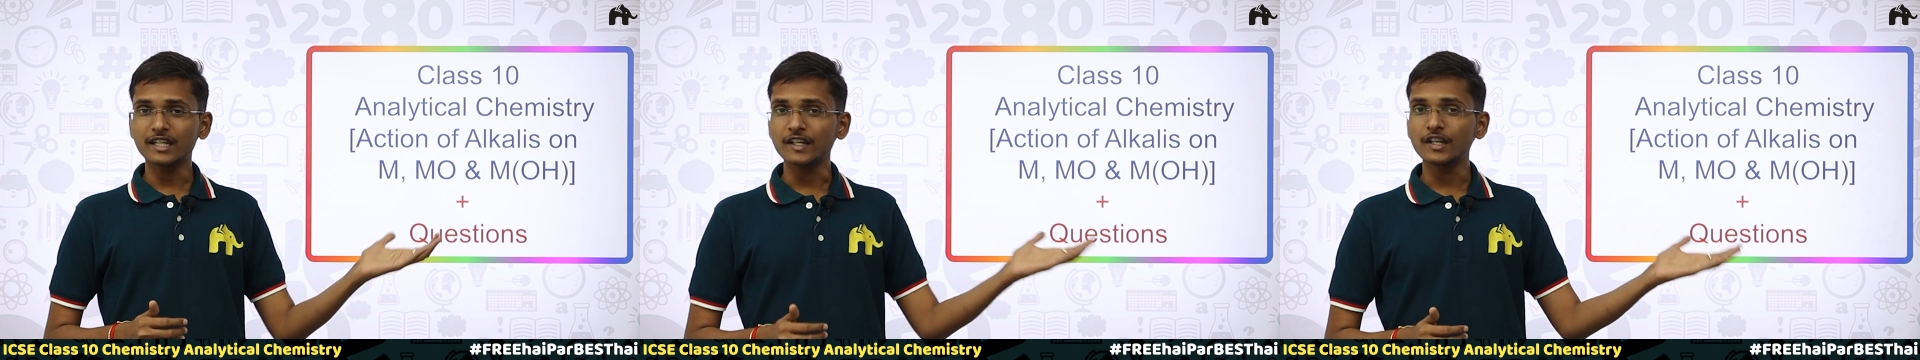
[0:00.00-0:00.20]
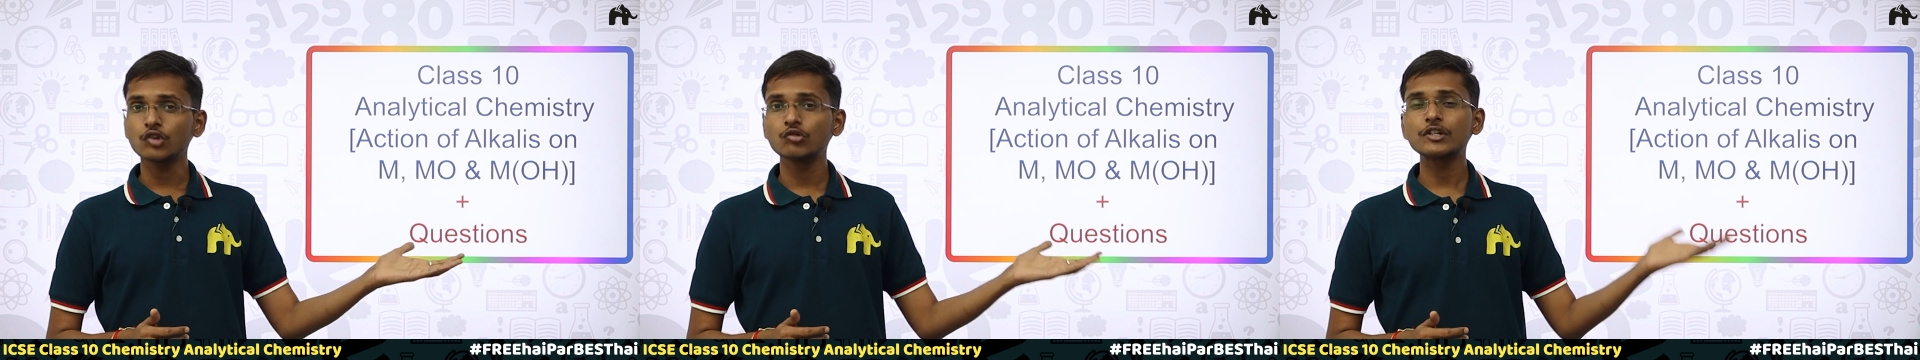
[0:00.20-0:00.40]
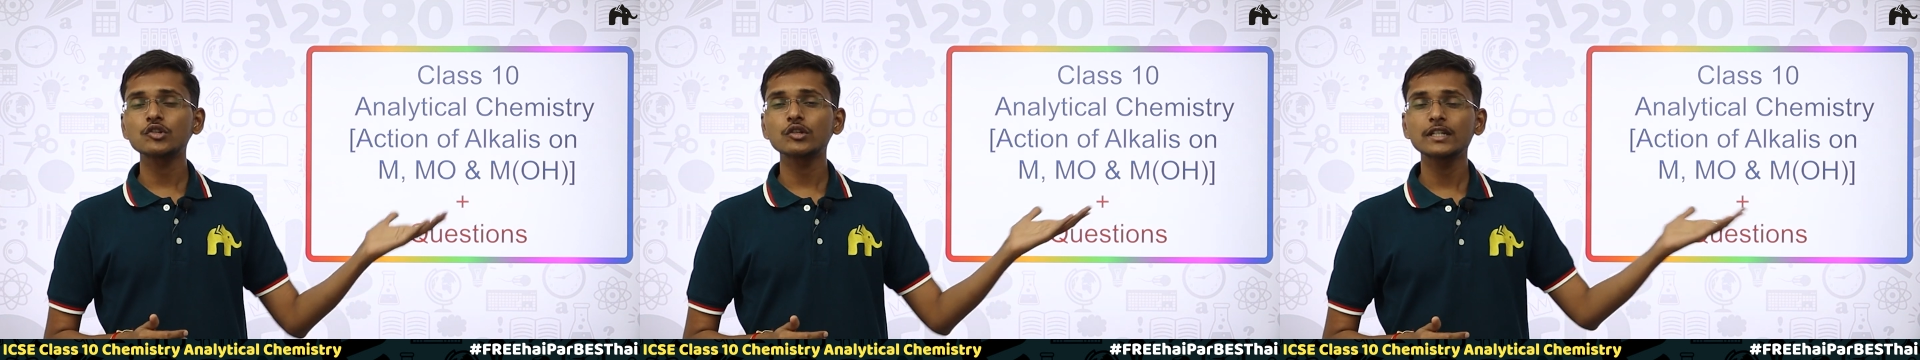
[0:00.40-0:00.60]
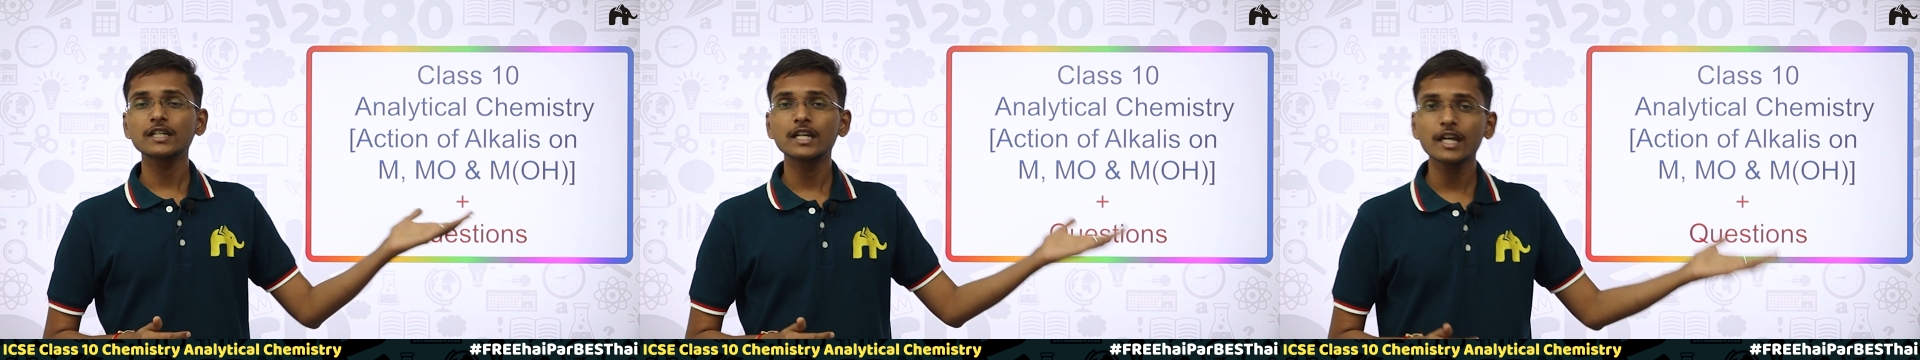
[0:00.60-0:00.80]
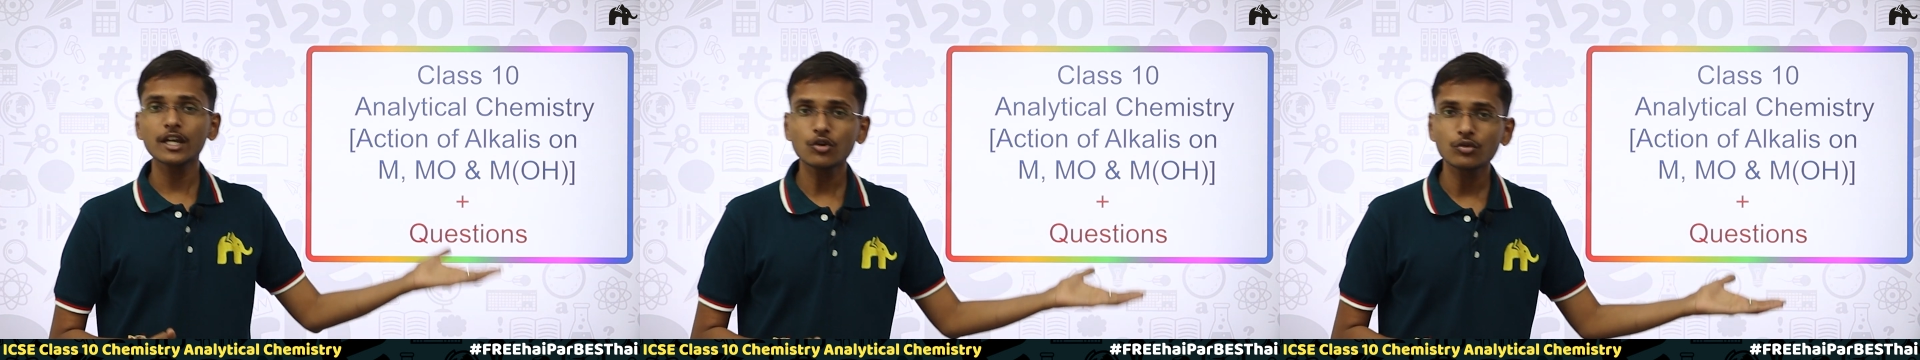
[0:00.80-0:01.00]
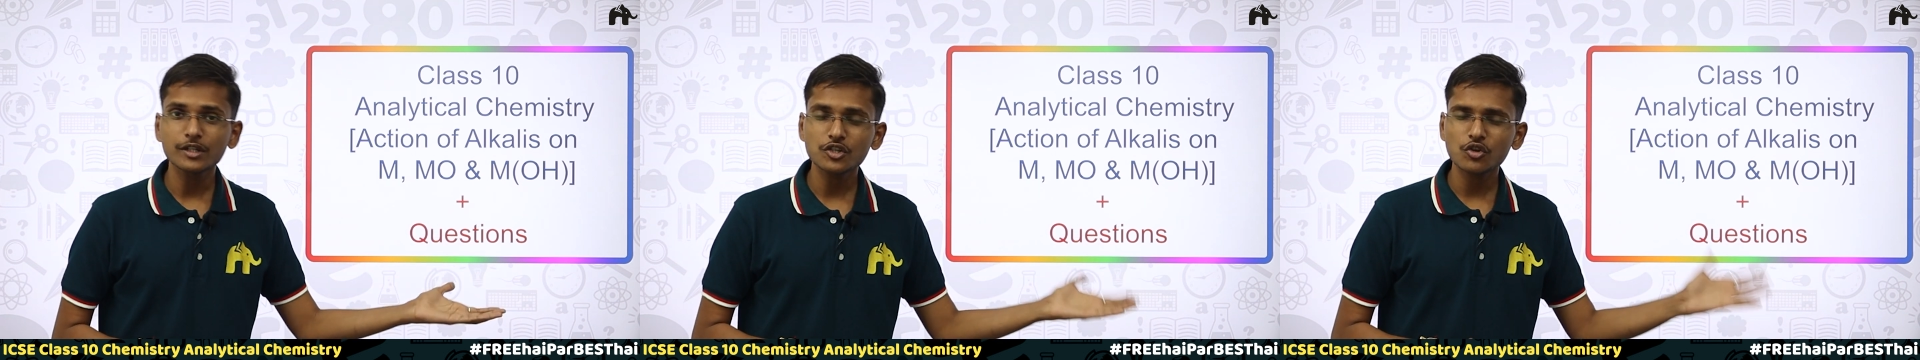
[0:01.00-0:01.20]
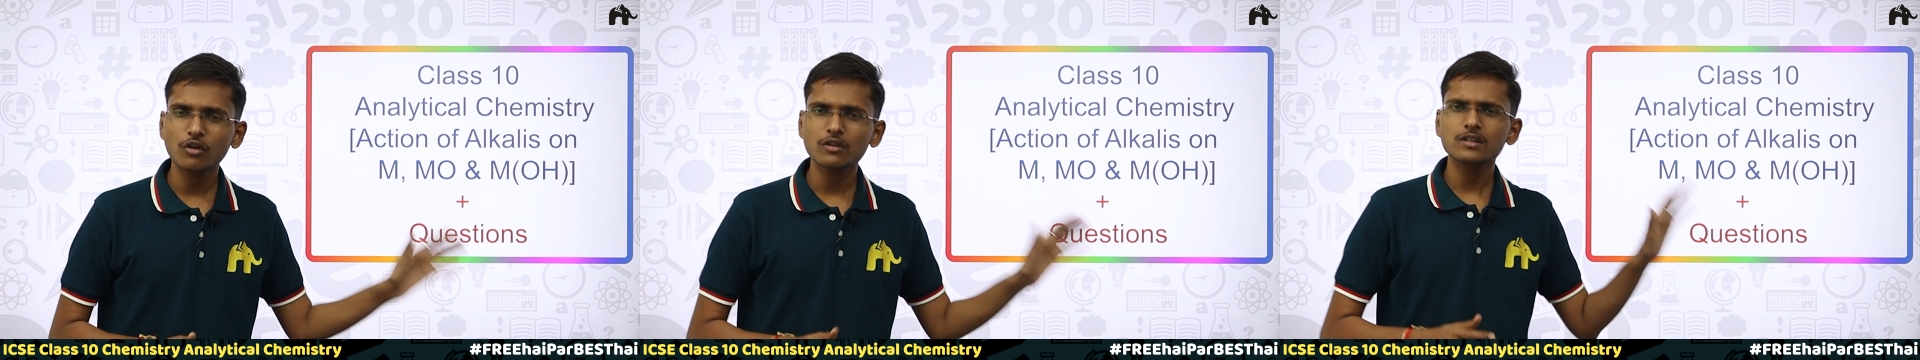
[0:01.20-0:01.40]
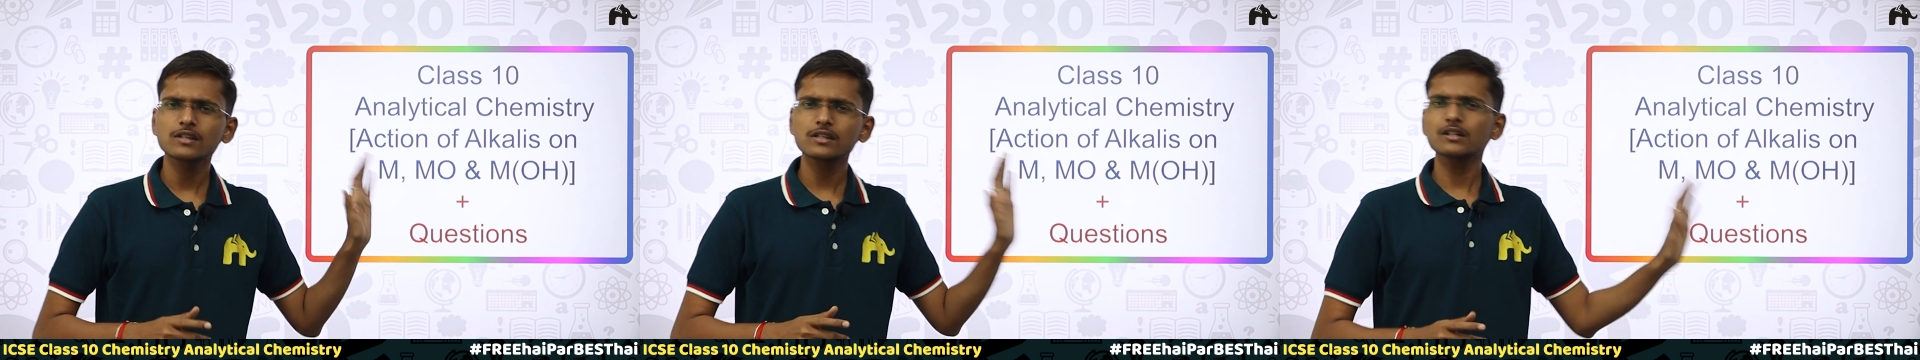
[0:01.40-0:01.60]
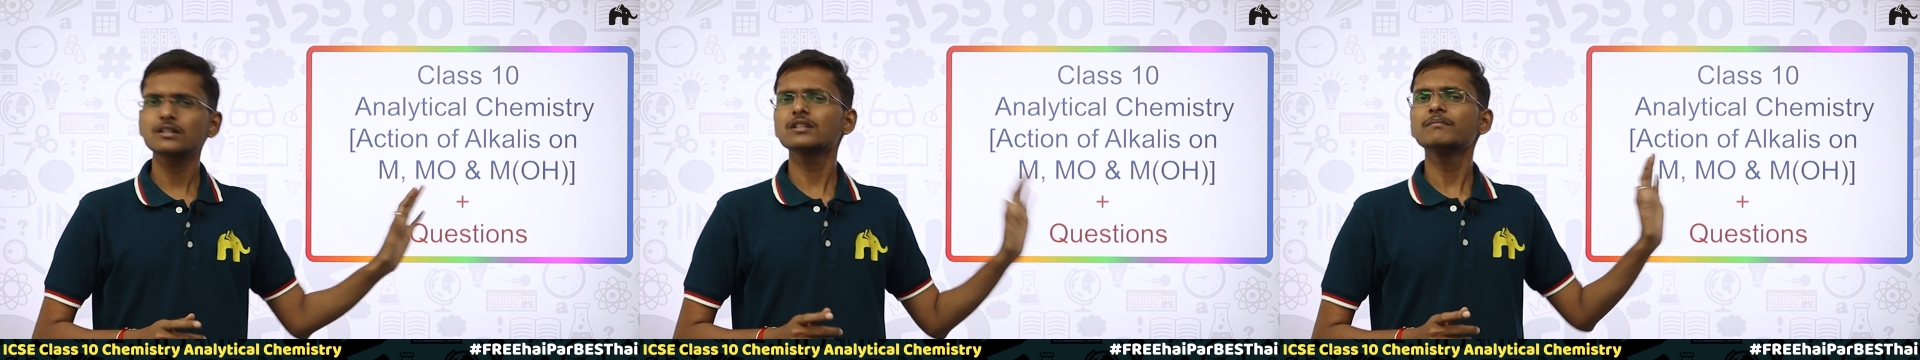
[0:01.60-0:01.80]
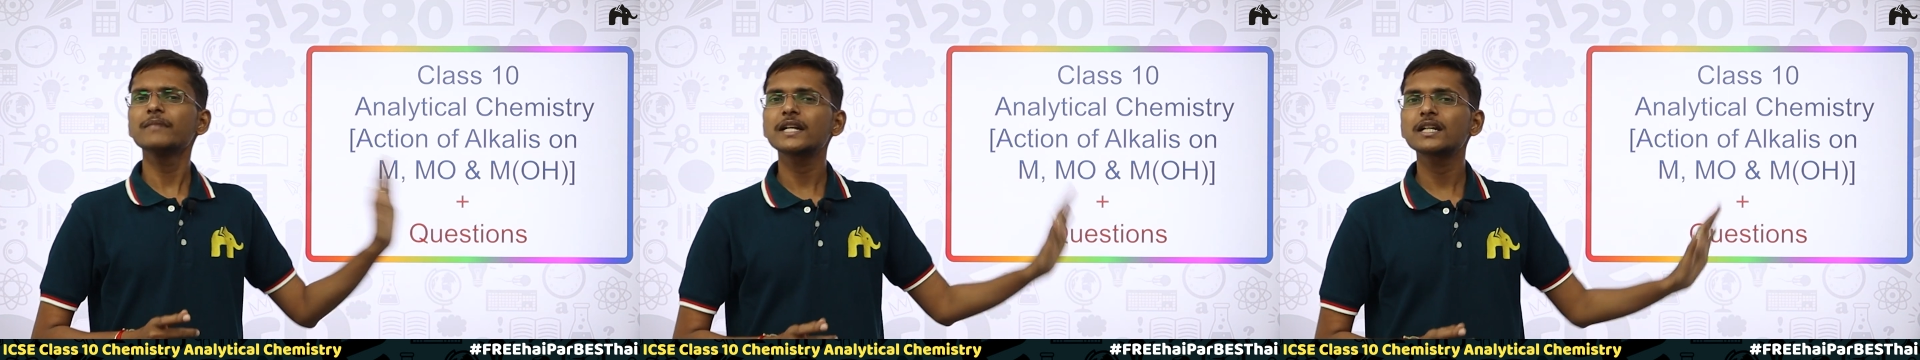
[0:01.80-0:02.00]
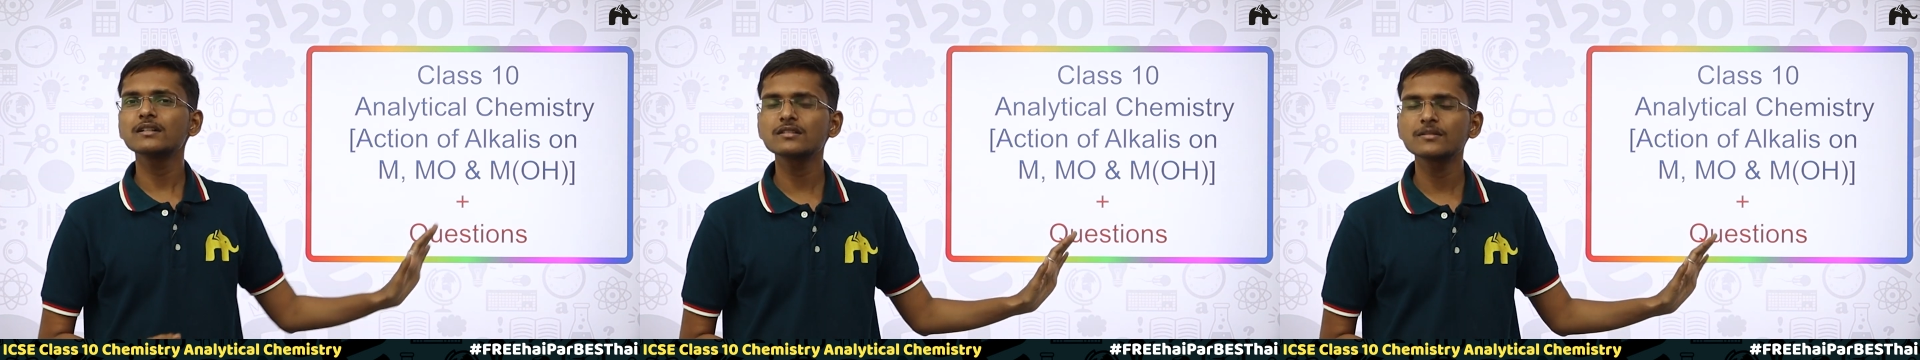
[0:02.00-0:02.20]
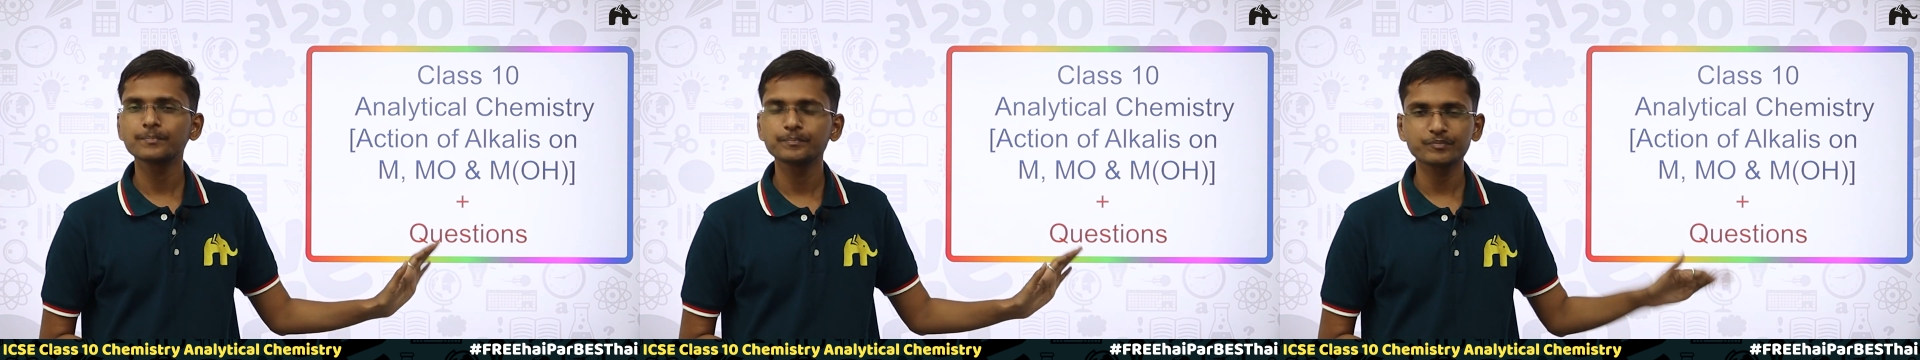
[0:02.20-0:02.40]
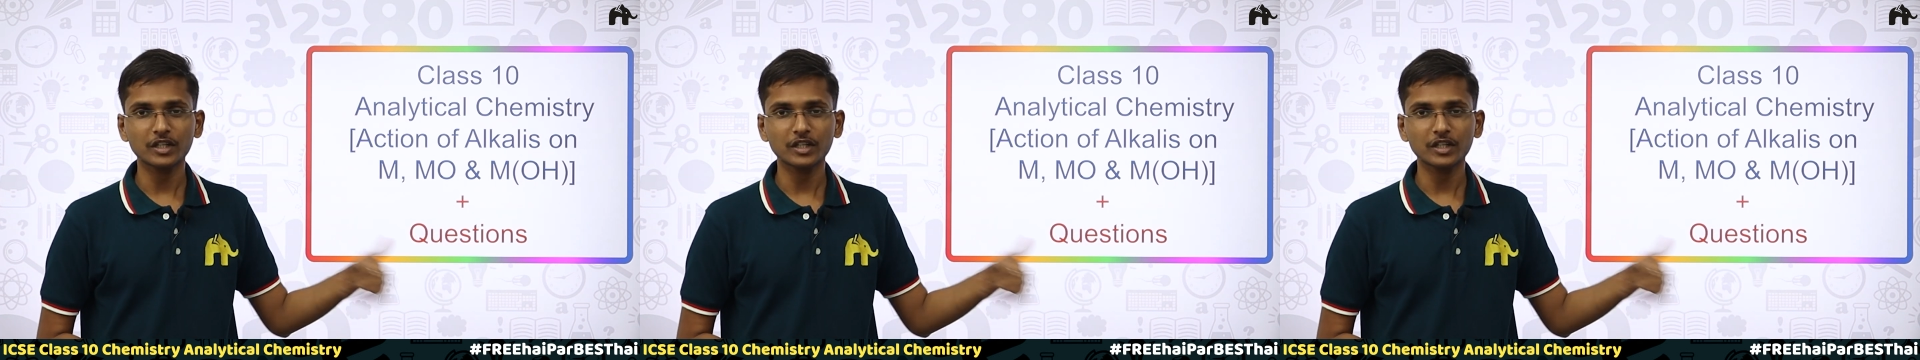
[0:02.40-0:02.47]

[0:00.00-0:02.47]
NaOH and KOH on certain metals,